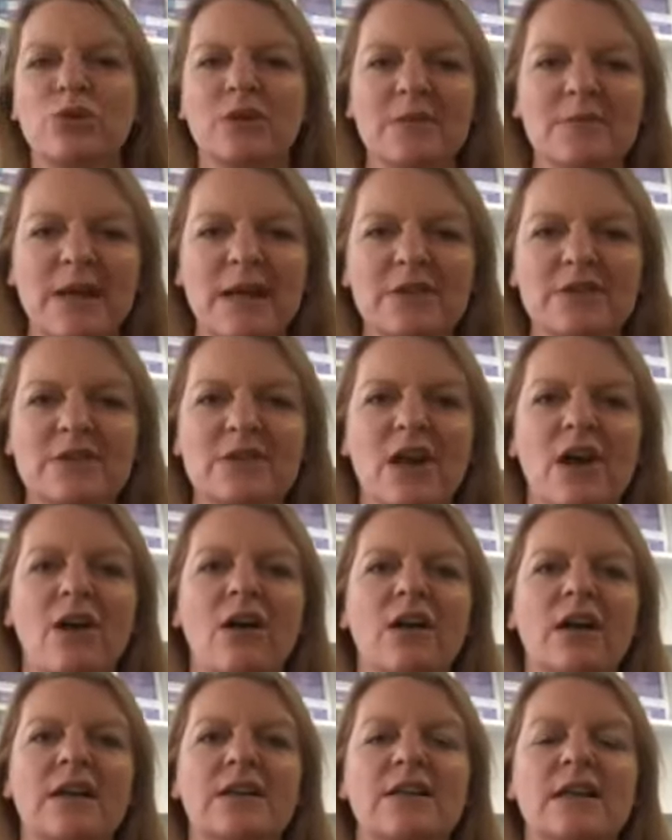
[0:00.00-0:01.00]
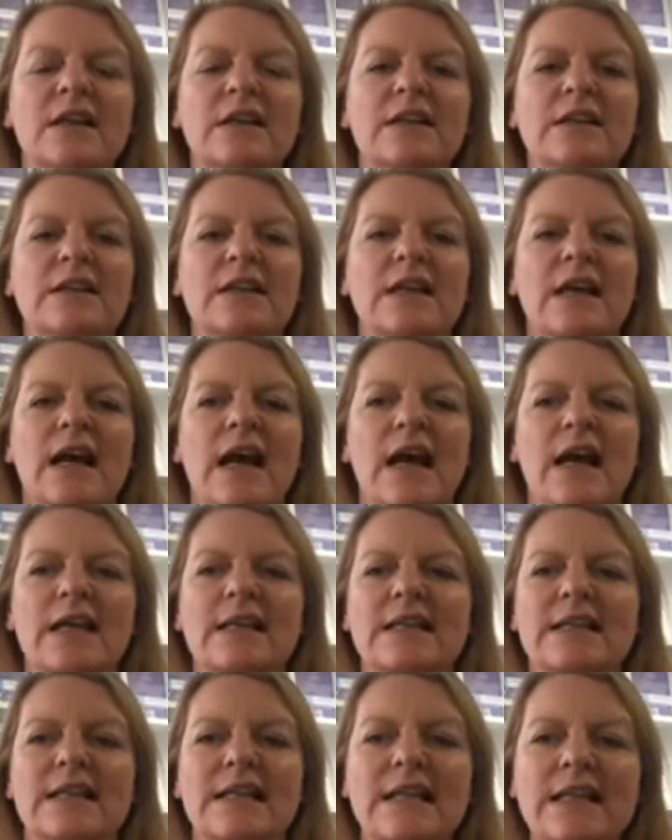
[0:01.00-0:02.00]
them outside
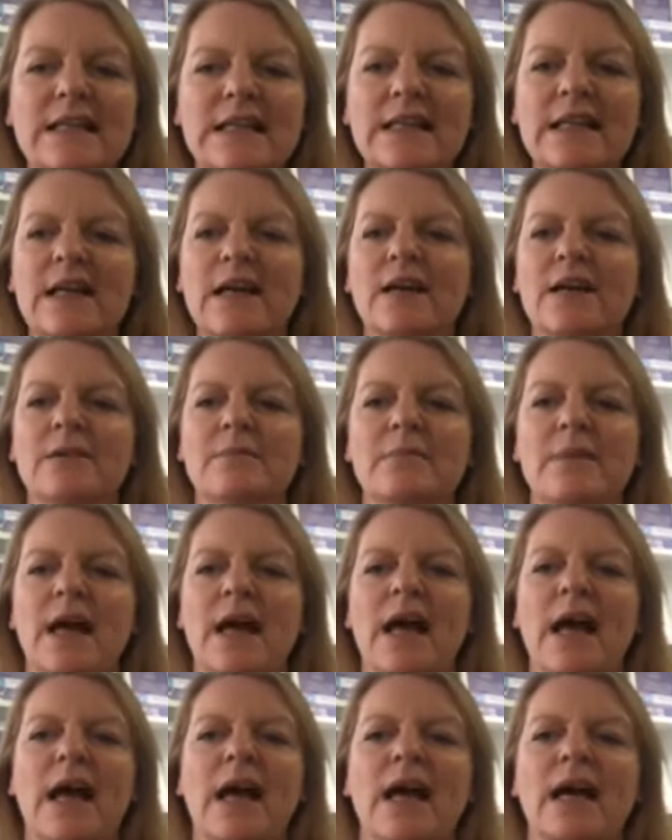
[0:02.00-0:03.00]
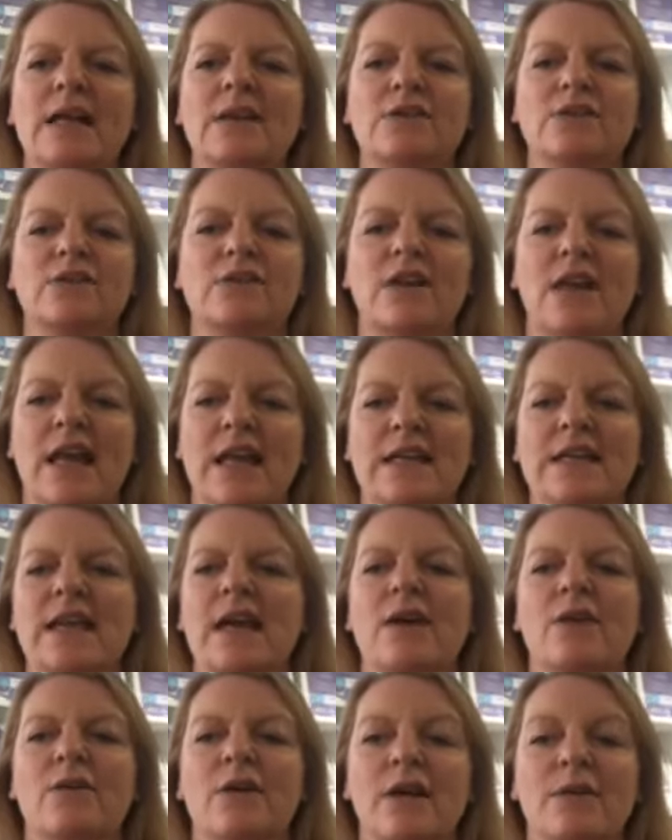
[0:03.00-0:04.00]
and clean them, and
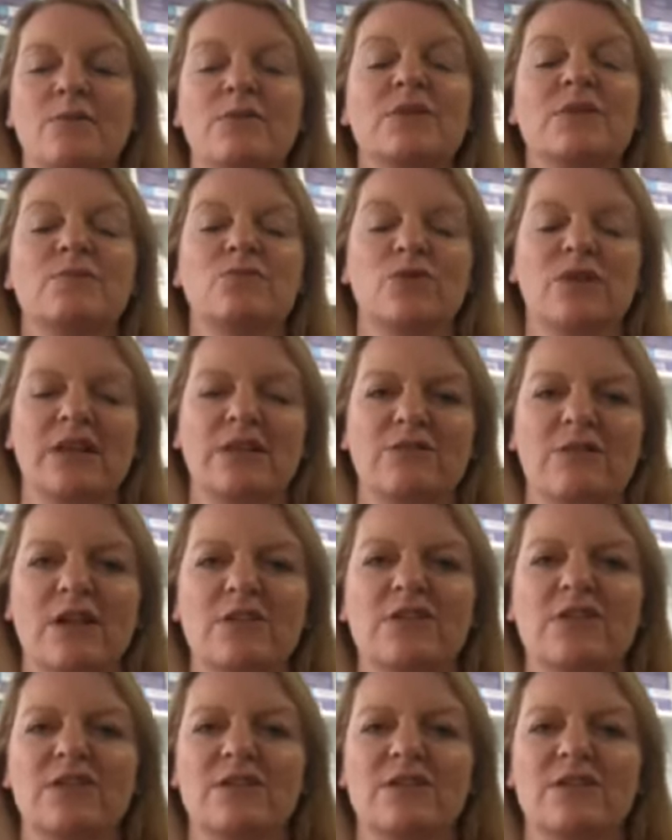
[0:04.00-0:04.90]
anyhow, it was pretty gross.